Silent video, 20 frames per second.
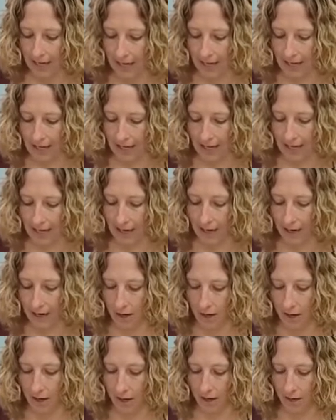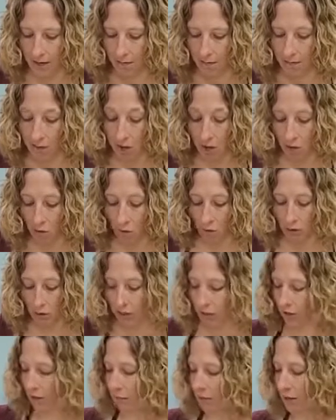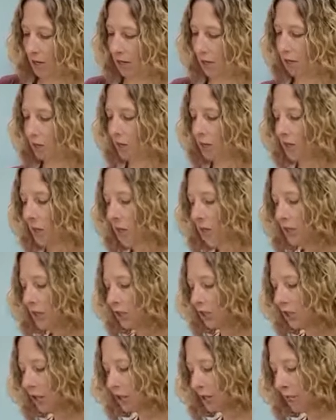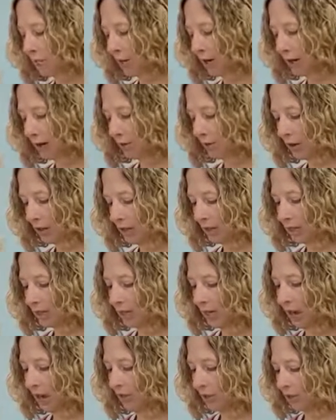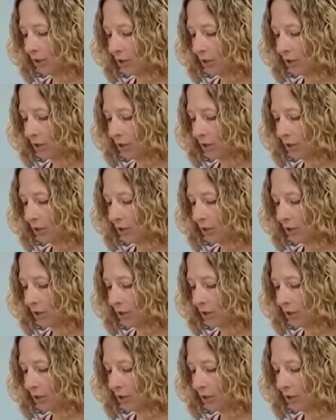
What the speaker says: the milk, which is going to be used to just bring everything together.